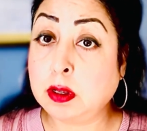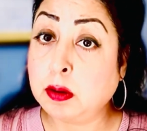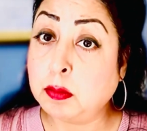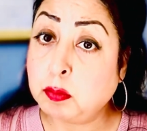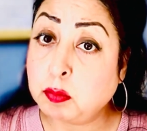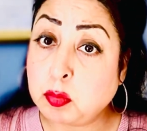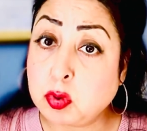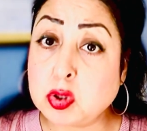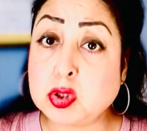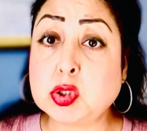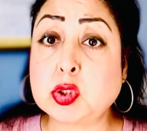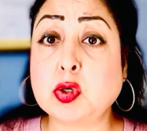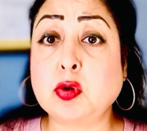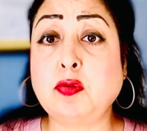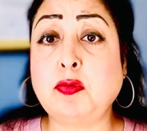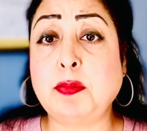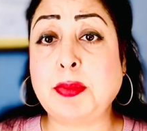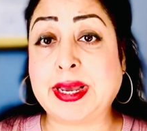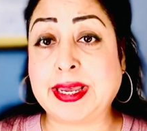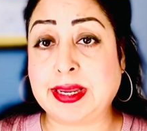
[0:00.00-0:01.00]
Most
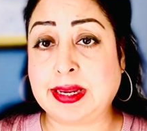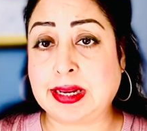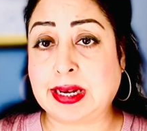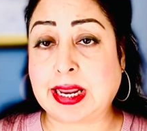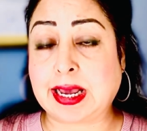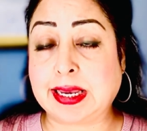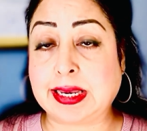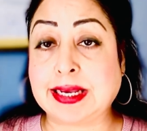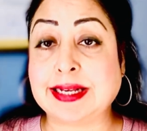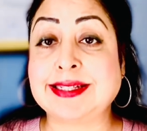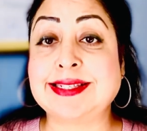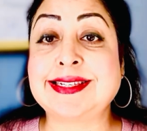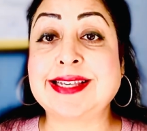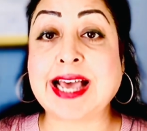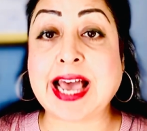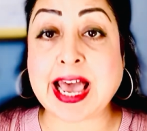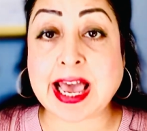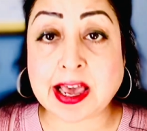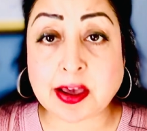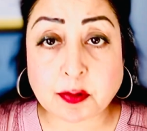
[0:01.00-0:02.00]
of my clients
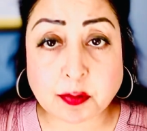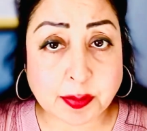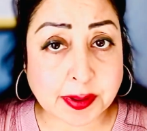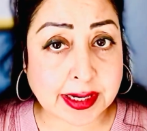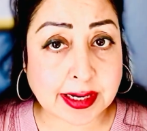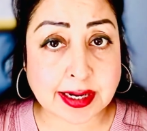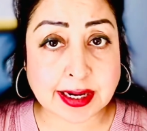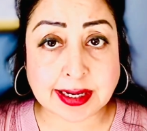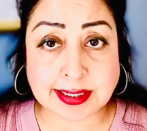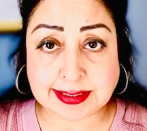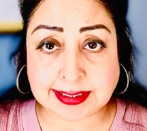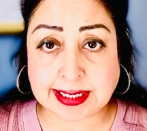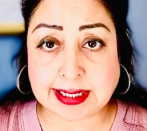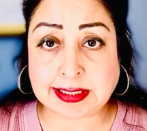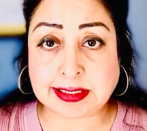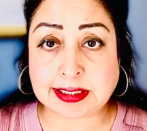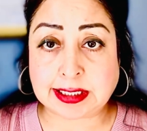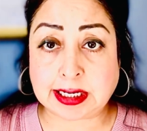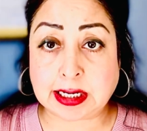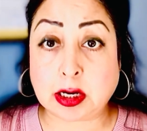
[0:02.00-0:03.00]
have been
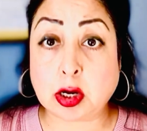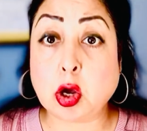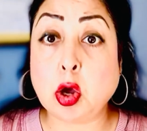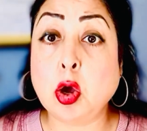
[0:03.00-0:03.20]
attending